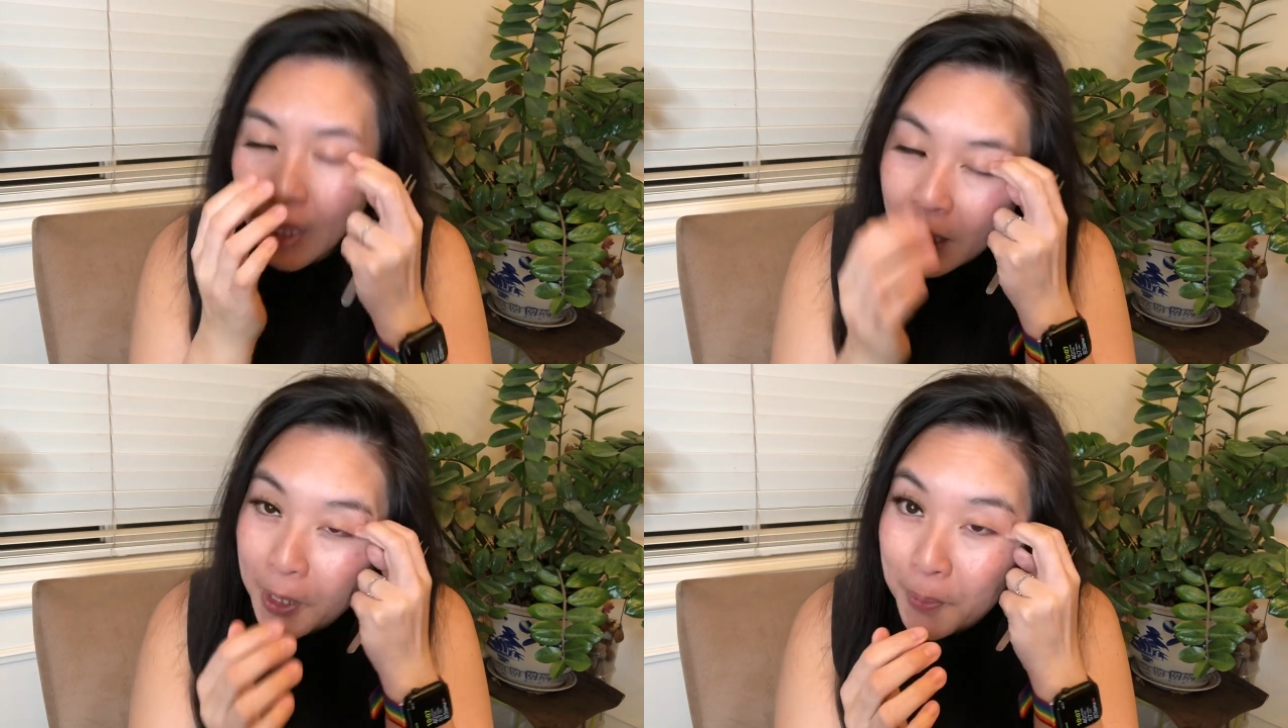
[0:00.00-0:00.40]

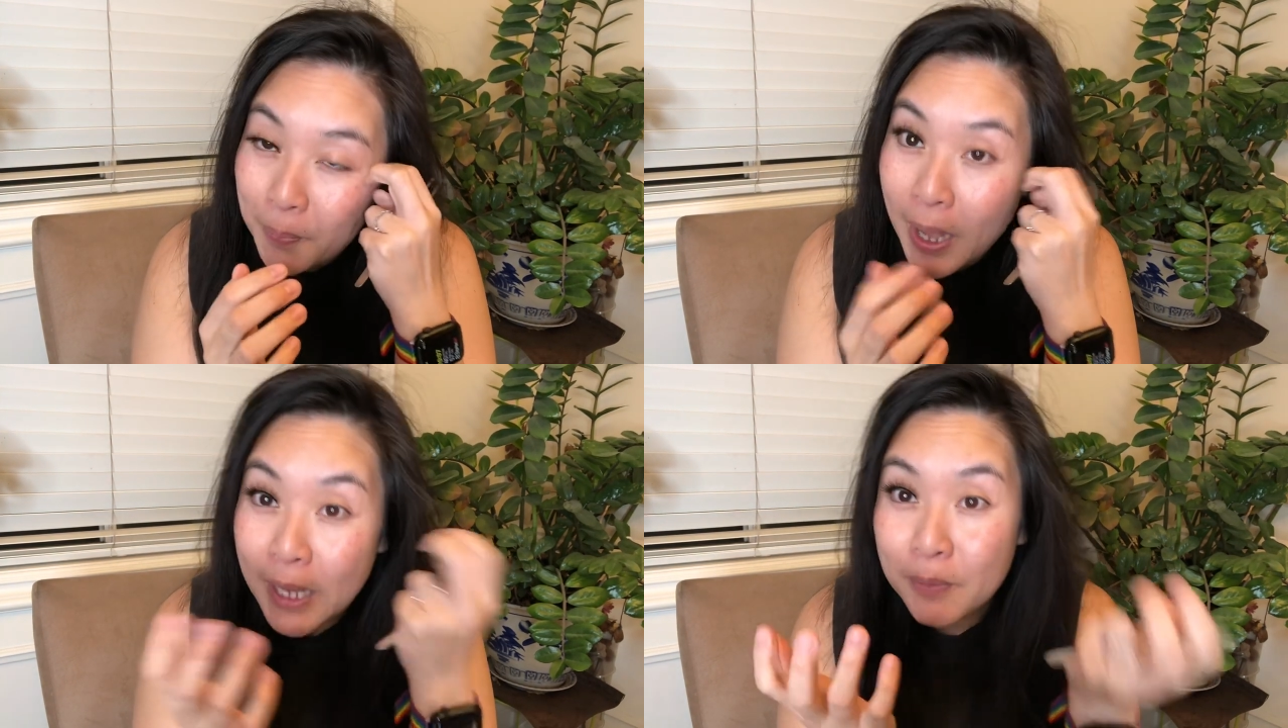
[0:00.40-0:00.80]

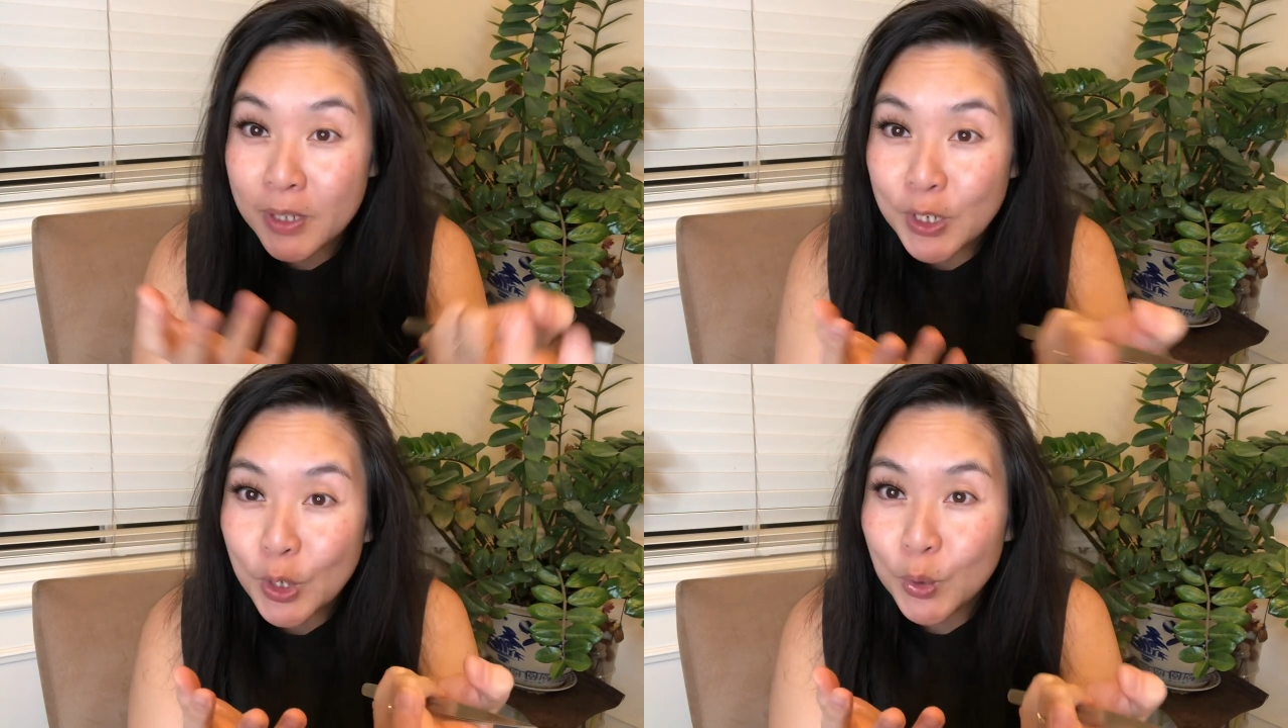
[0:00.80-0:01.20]
I am
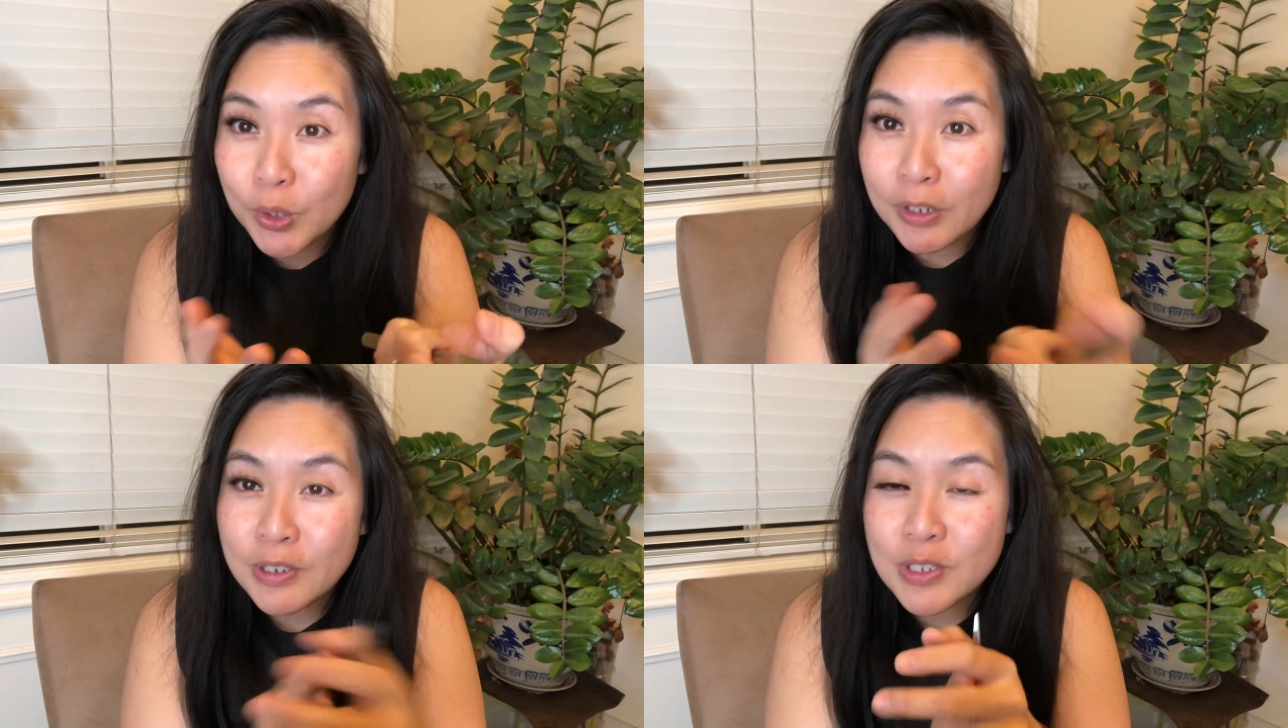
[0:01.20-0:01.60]
getting
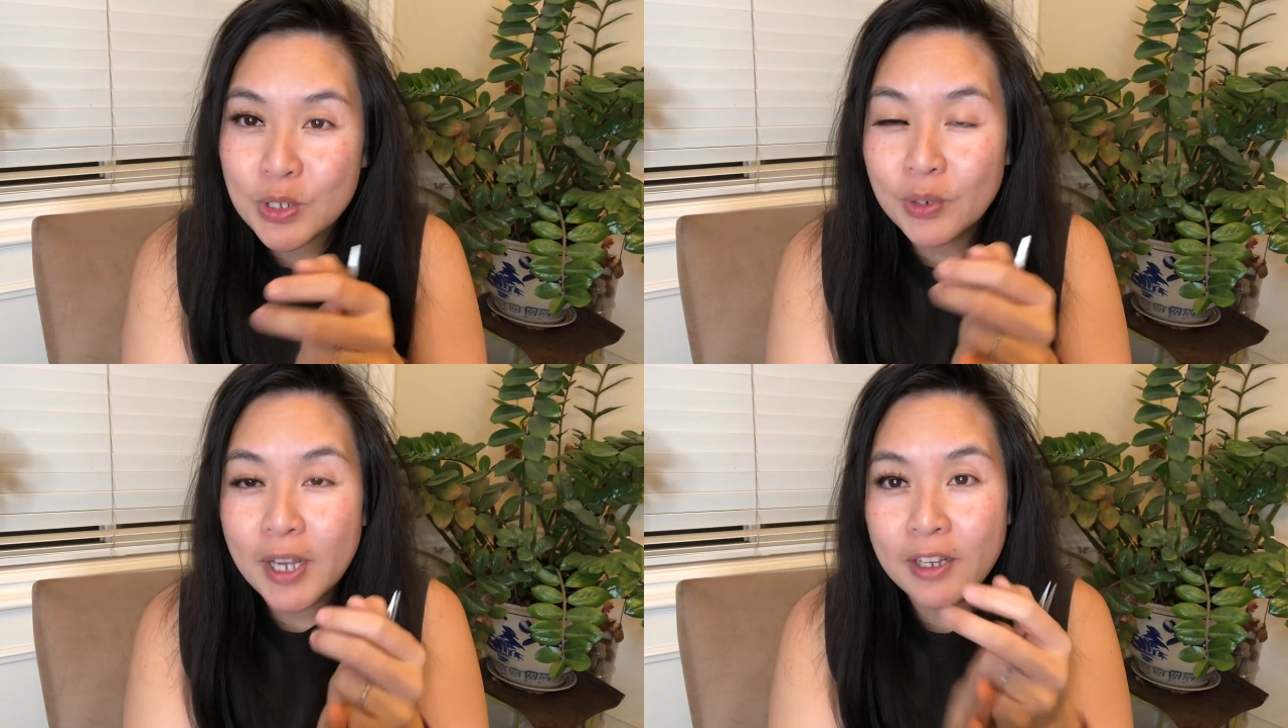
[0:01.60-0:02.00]
older,
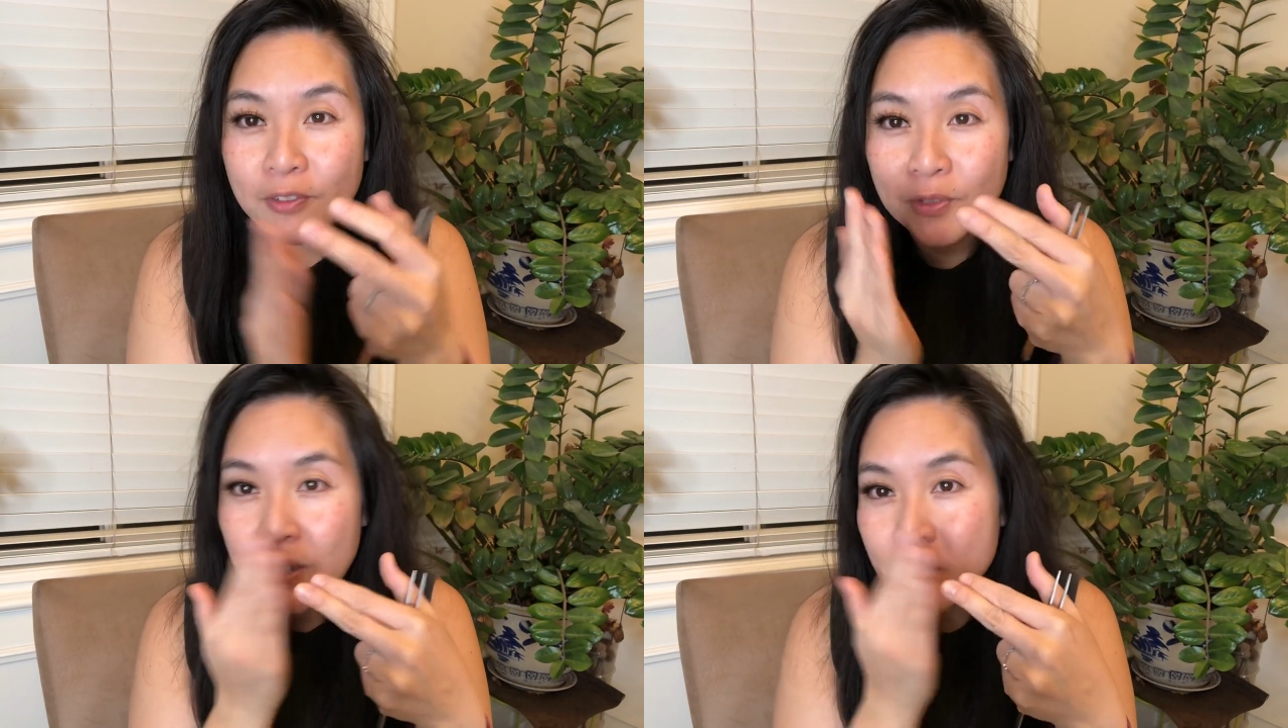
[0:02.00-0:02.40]
so I
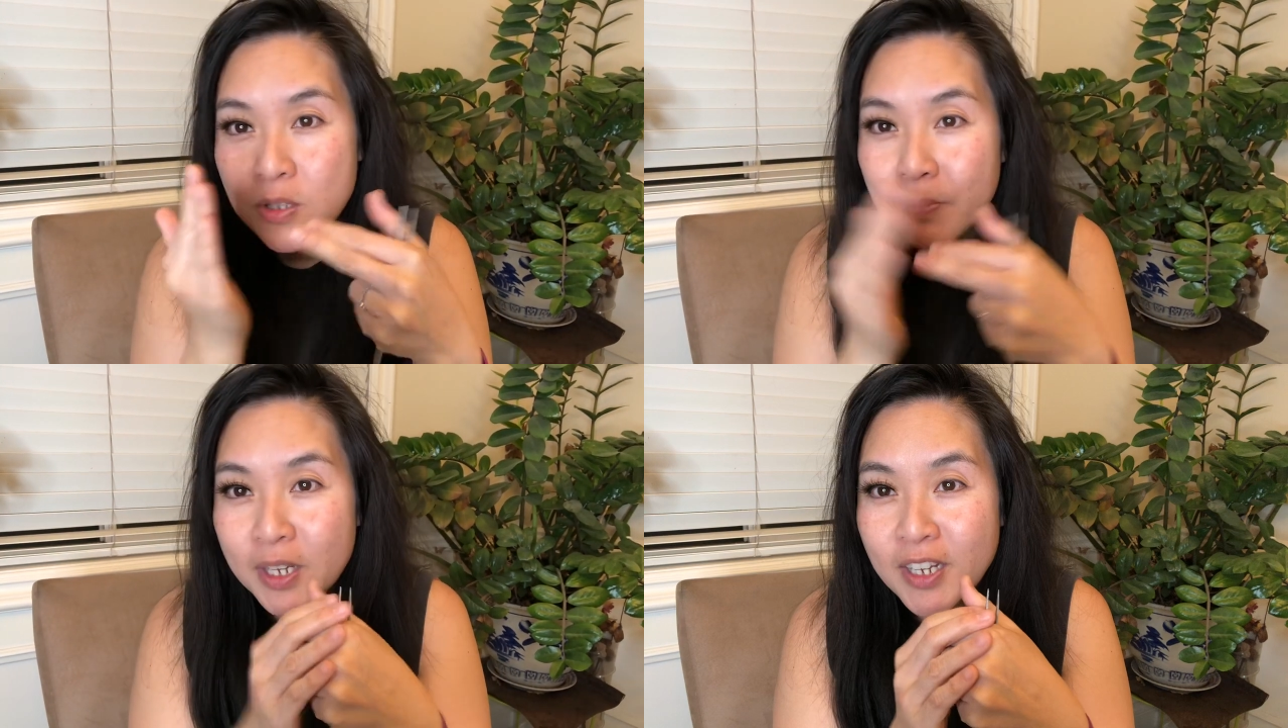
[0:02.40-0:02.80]
have
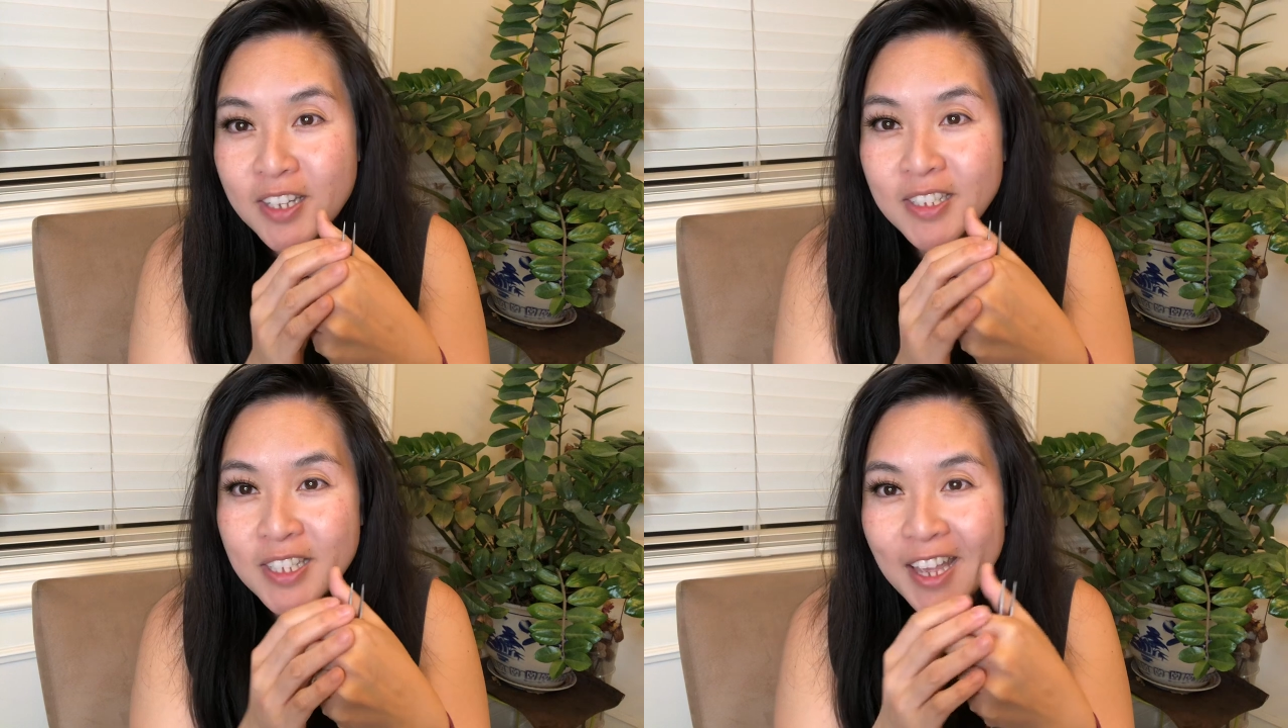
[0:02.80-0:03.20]
wrinkles on my
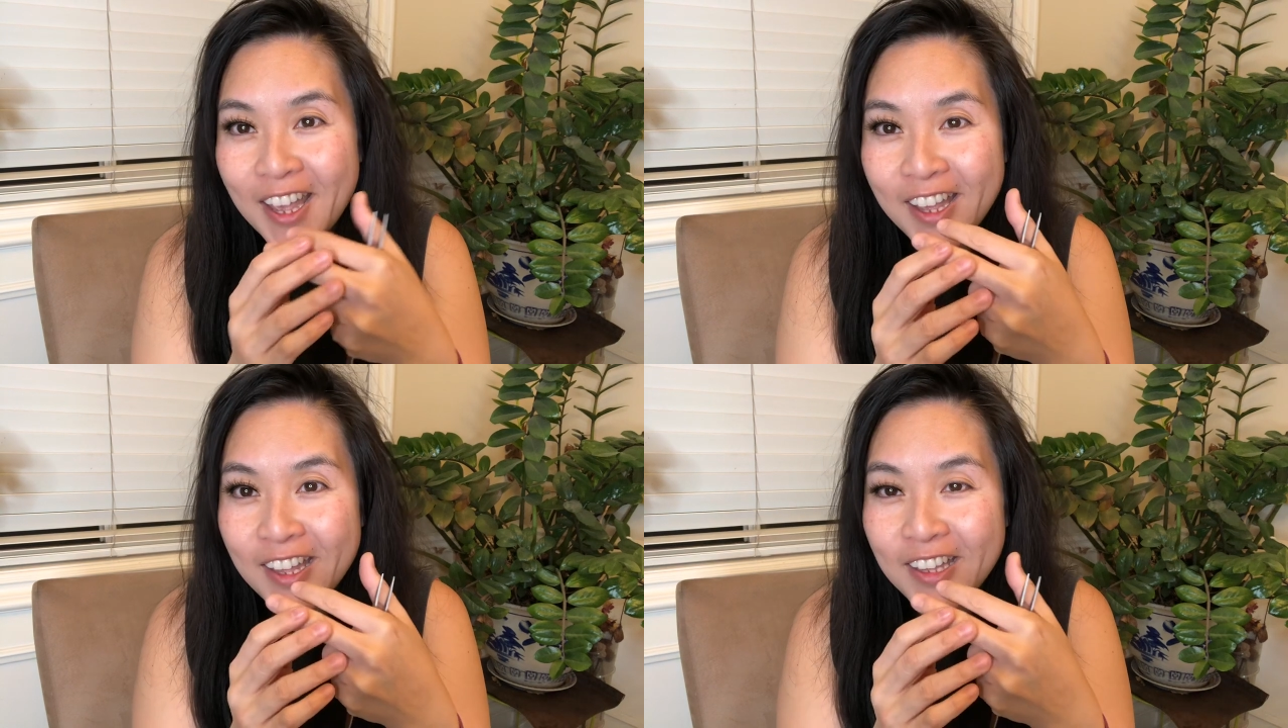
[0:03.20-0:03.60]
eyes,
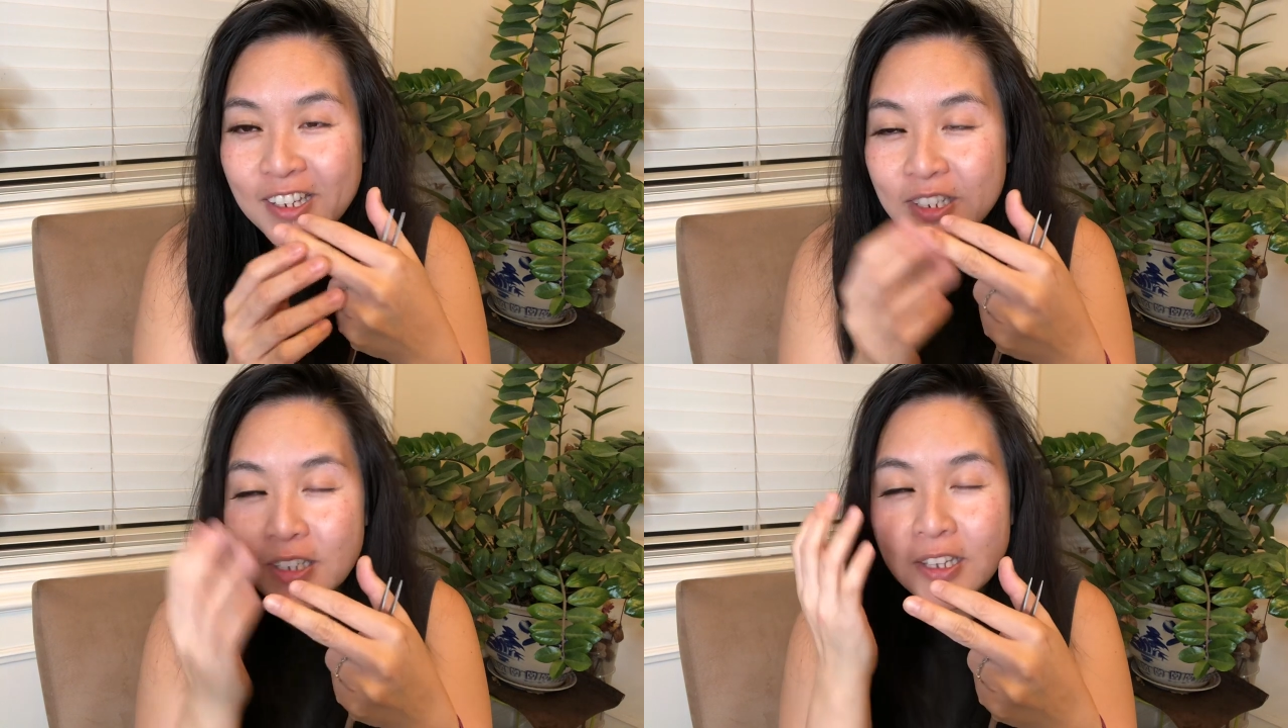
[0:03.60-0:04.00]

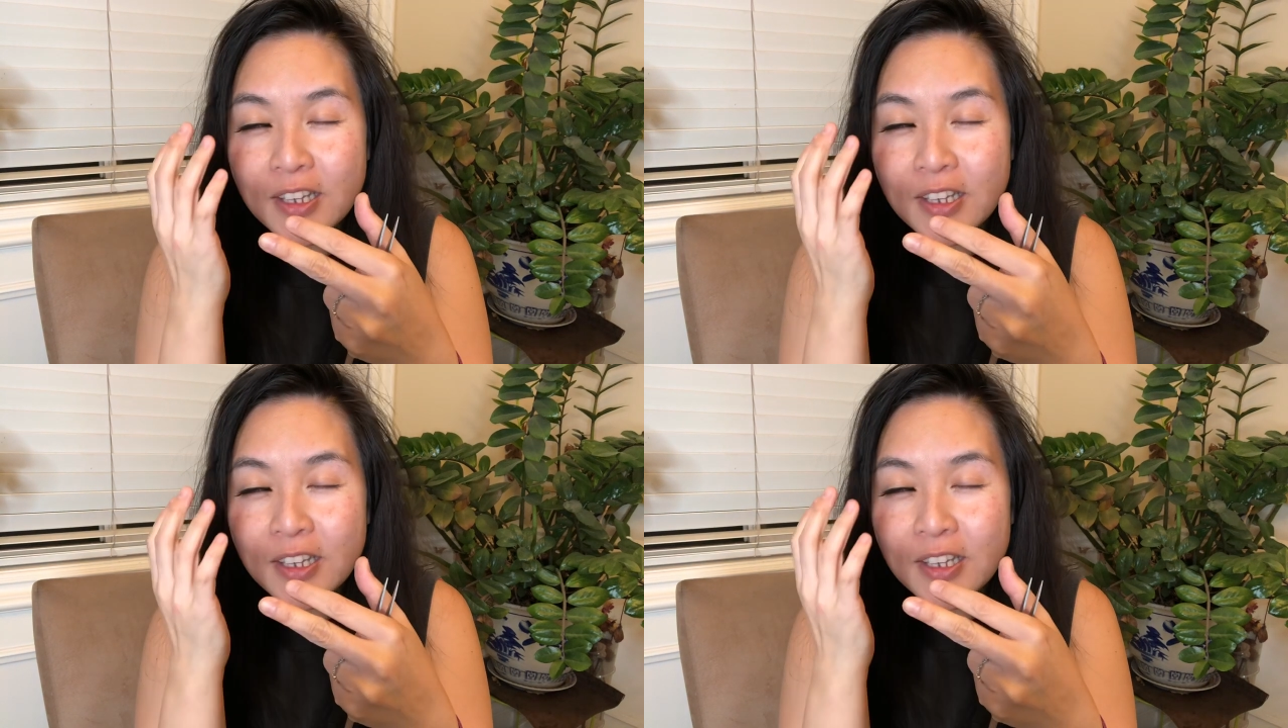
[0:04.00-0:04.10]
and